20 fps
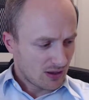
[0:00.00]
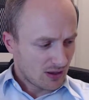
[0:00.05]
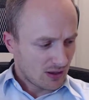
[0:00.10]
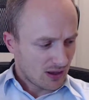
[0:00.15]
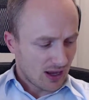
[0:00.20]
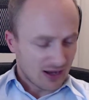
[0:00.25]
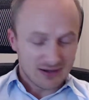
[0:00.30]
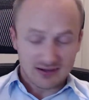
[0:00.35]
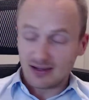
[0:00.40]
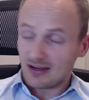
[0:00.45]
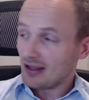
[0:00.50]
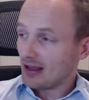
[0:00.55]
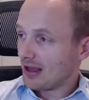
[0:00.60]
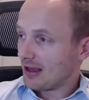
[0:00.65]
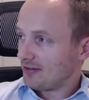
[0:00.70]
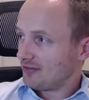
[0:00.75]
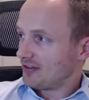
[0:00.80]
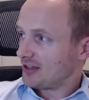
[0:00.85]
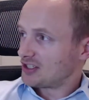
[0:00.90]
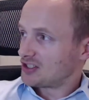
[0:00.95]
I did
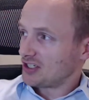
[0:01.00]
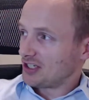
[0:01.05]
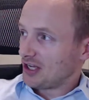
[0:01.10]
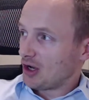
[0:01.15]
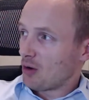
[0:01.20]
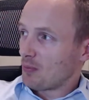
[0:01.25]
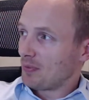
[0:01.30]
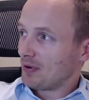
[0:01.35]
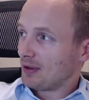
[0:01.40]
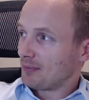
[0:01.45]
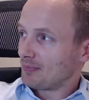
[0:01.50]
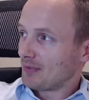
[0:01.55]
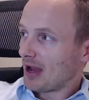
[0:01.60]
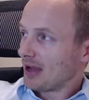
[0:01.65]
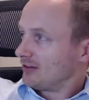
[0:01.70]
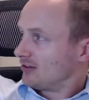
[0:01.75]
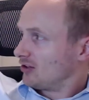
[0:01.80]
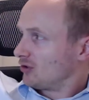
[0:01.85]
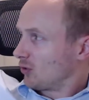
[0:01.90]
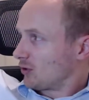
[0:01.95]
eventually open up,
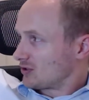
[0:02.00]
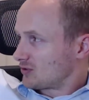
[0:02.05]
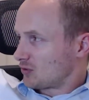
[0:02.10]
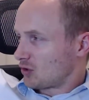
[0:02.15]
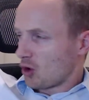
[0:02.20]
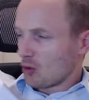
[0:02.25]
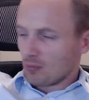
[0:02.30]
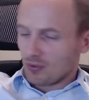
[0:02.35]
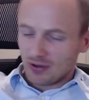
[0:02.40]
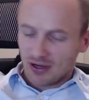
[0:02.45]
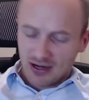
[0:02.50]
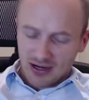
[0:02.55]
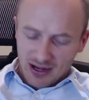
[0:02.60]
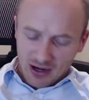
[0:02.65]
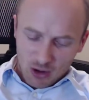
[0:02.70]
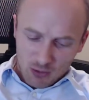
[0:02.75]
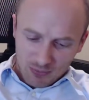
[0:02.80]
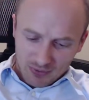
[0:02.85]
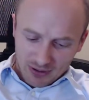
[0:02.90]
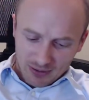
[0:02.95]
the doors were open, and I
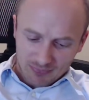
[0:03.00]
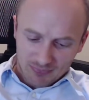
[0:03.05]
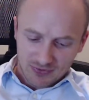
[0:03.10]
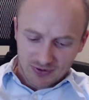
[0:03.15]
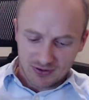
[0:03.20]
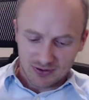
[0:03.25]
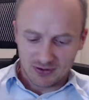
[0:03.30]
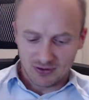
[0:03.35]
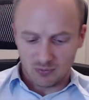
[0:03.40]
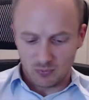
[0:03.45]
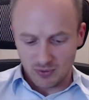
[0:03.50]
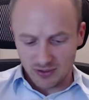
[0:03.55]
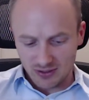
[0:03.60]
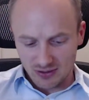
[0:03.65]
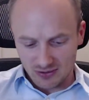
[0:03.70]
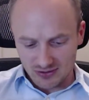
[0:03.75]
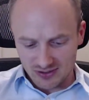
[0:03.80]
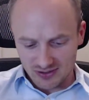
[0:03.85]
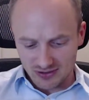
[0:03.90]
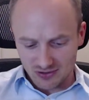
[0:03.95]
opened up the
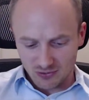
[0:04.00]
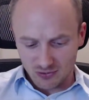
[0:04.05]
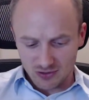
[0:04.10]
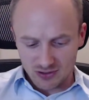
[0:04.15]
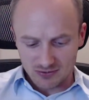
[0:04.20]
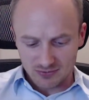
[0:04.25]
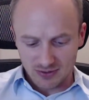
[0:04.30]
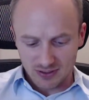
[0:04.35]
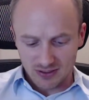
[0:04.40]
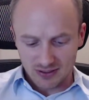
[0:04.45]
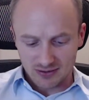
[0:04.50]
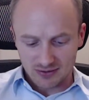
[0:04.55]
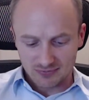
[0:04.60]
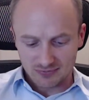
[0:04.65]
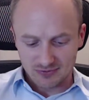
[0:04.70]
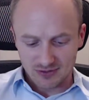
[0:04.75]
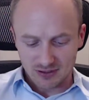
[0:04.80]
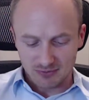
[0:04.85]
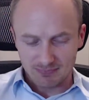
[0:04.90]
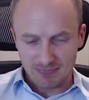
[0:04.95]
windows and doors
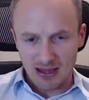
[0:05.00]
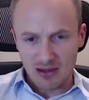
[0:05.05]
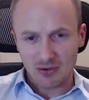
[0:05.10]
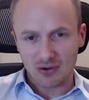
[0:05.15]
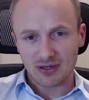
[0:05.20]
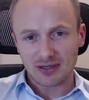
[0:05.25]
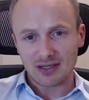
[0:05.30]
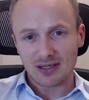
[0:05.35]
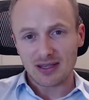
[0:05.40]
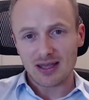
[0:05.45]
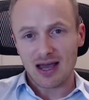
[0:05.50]
to the balcony.